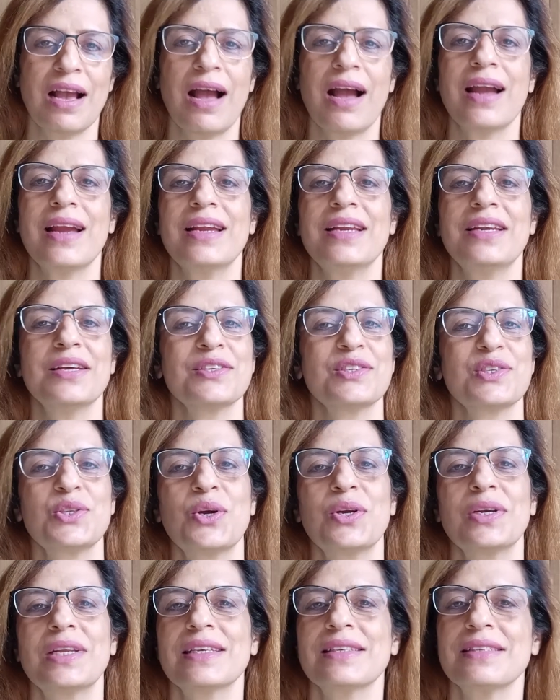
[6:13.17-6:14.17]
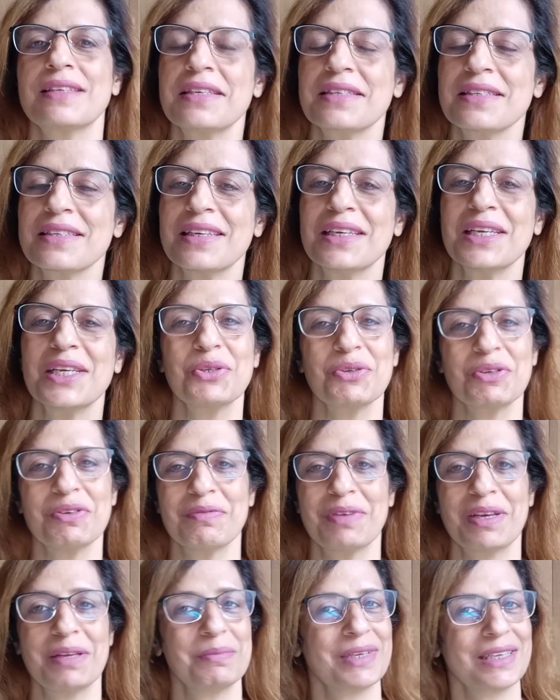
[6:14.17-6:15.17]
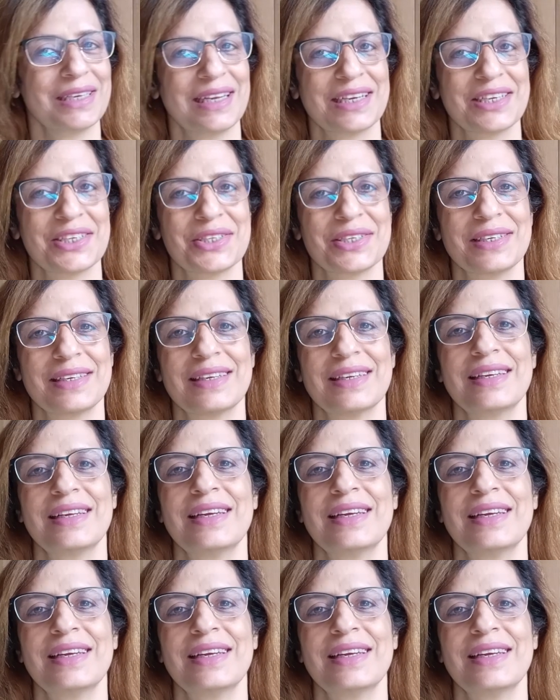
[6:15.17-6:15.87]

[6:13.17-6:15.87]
I does not exist in a twin flame connection.